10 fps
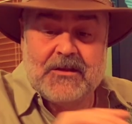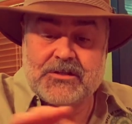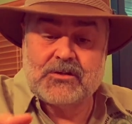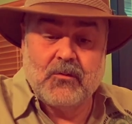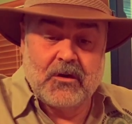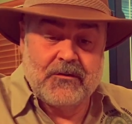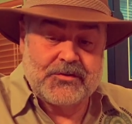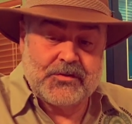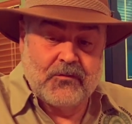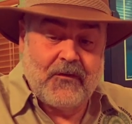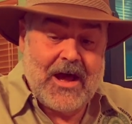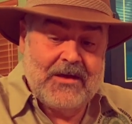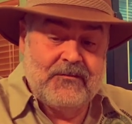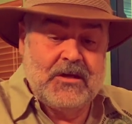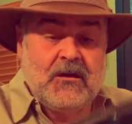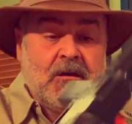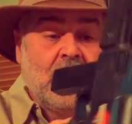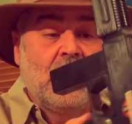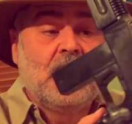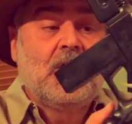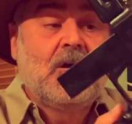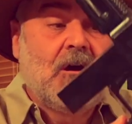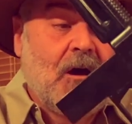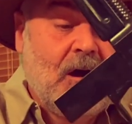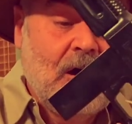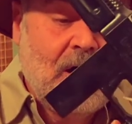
this is one of the surviving uh,